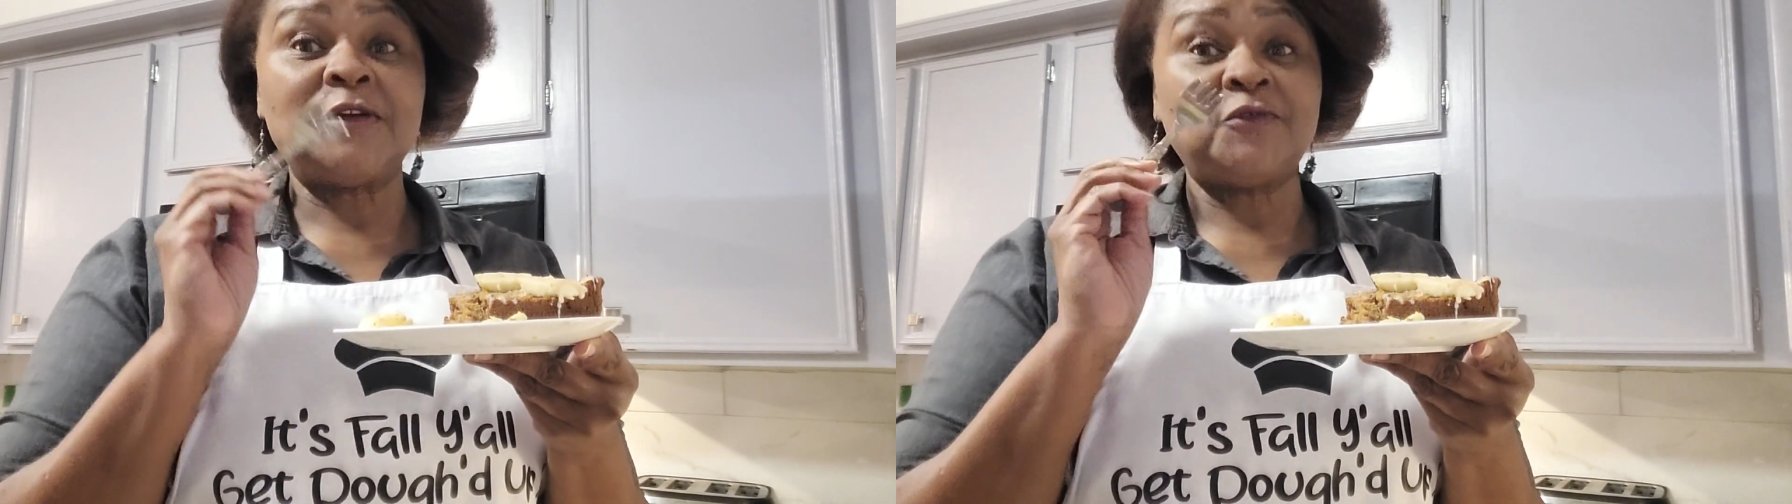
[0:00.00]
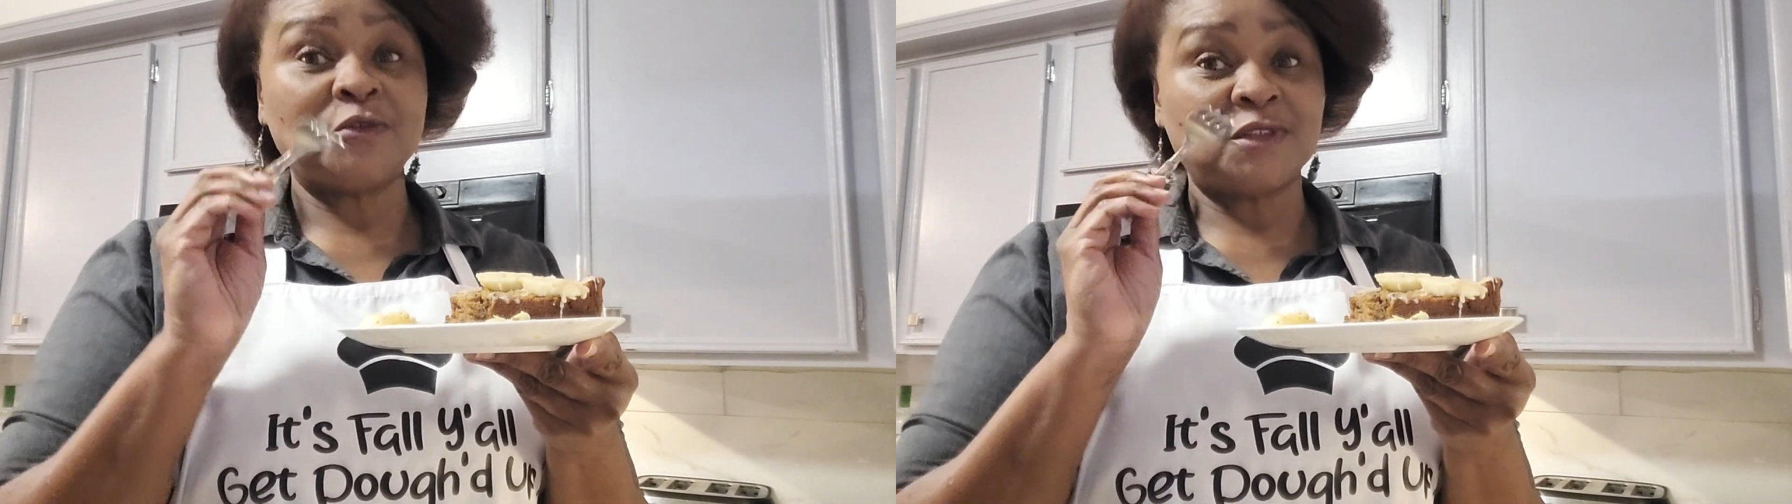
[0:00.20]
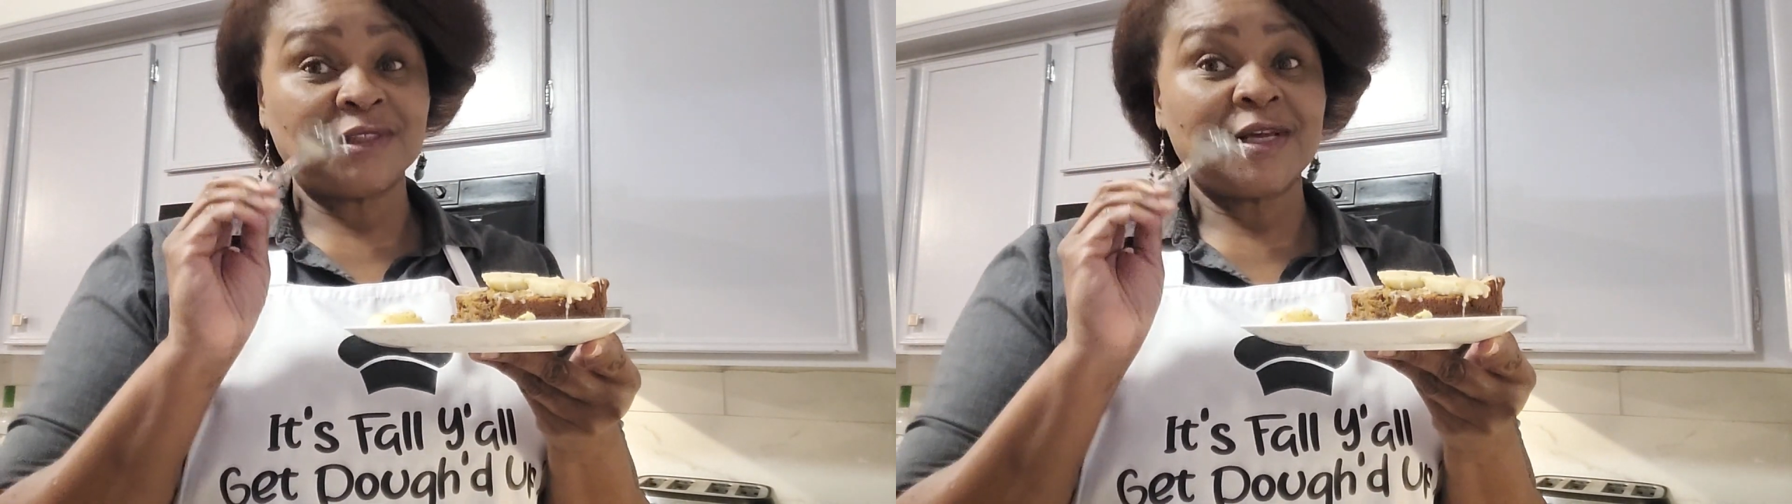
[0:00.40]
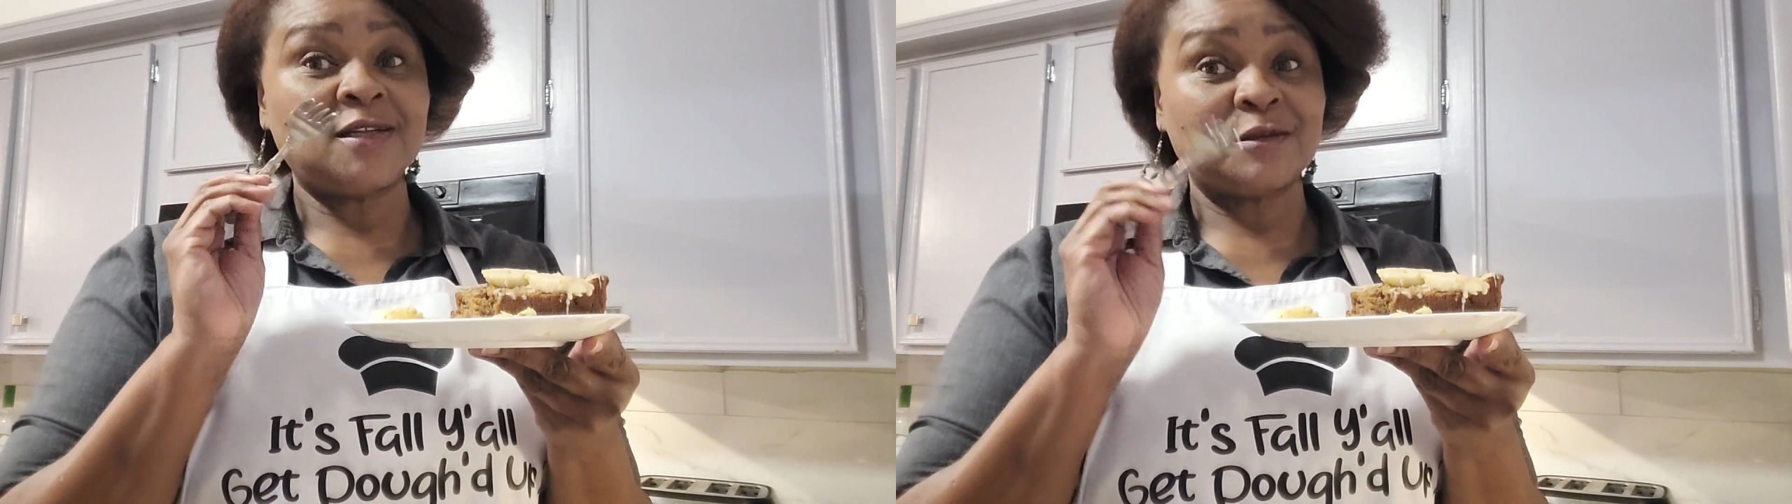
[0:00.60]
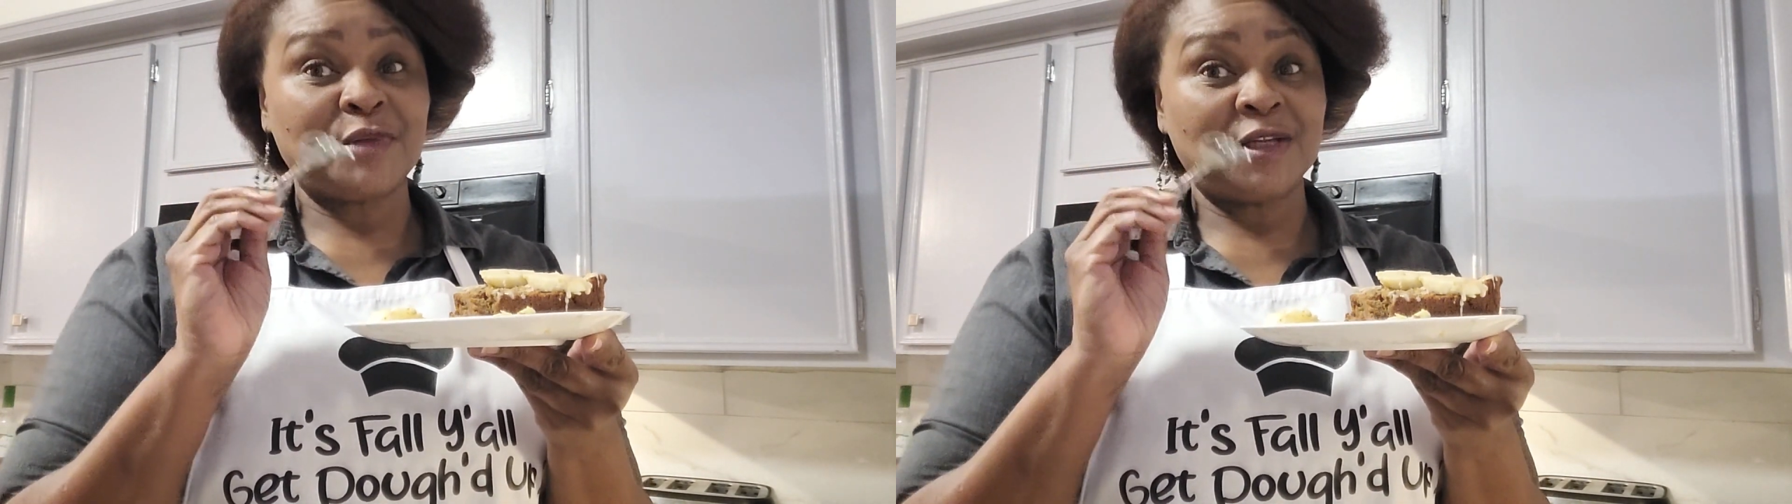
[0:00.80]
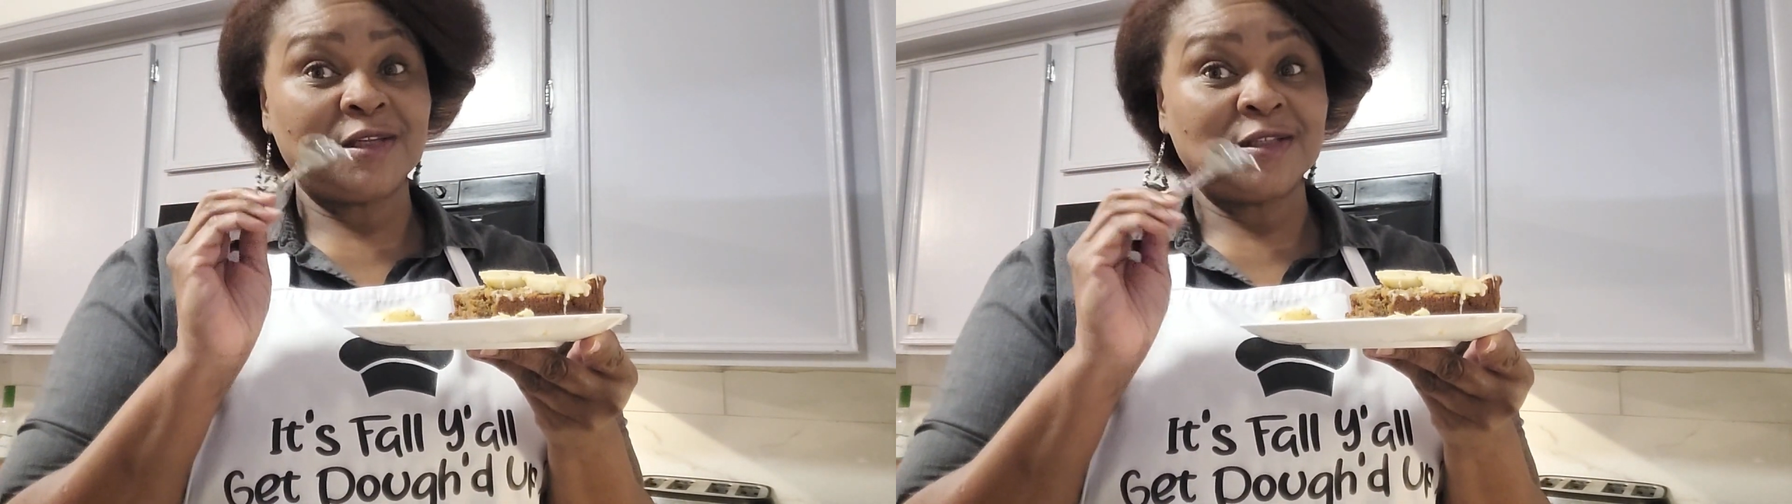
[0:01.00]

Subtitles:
if you decide to make